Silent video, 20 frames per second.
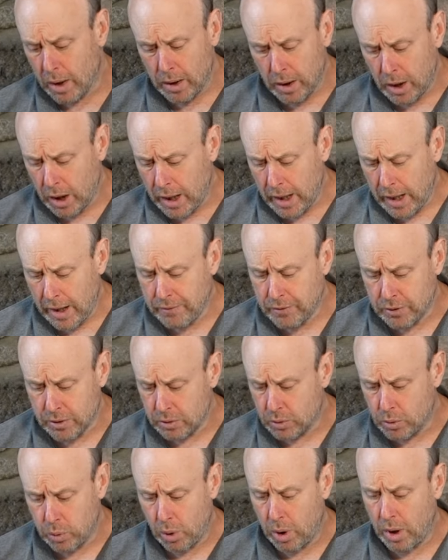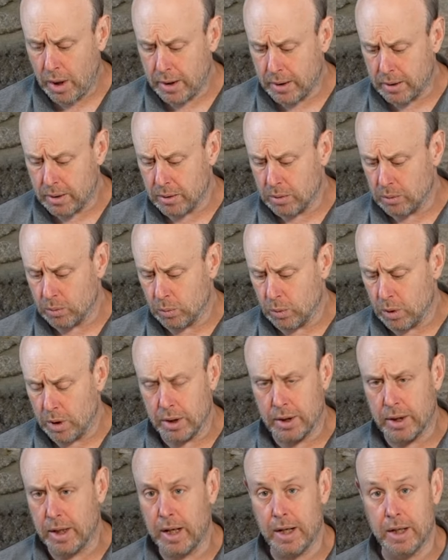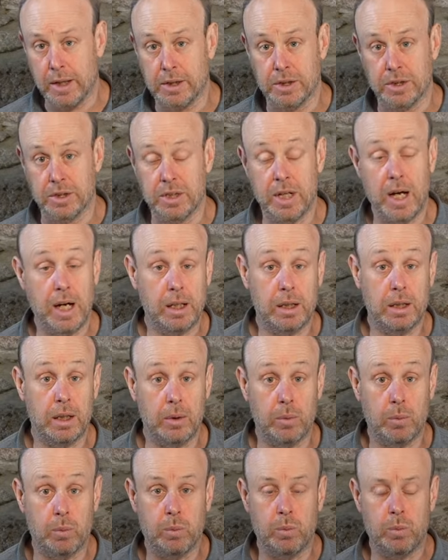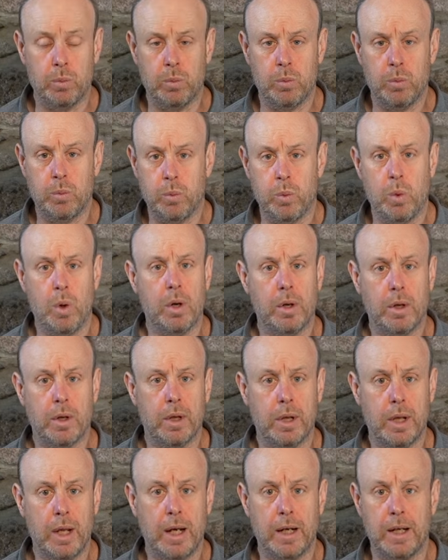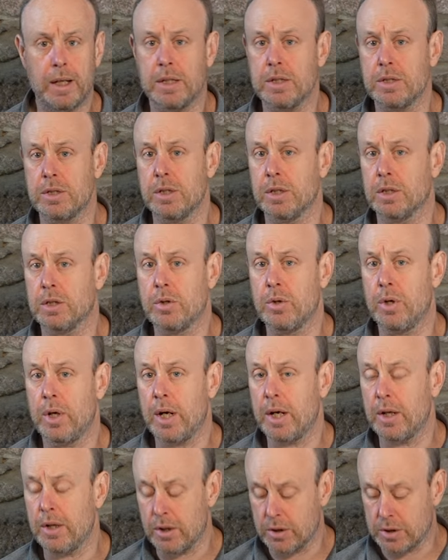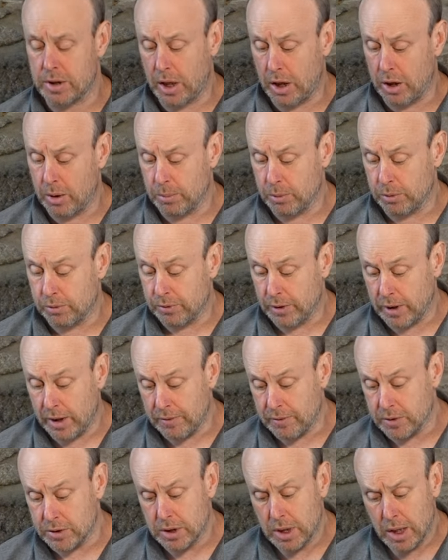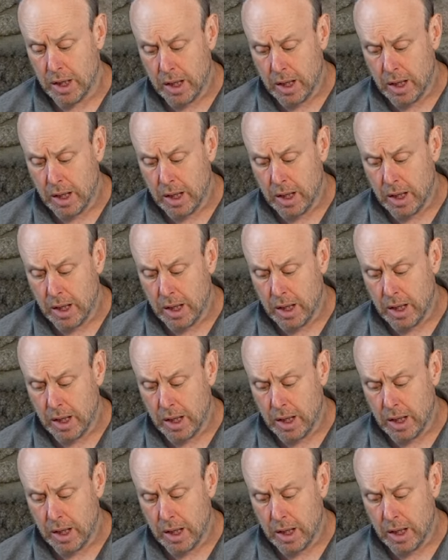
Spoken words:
I haven't quite worked out exactly what that is that's creating those caramel flavors.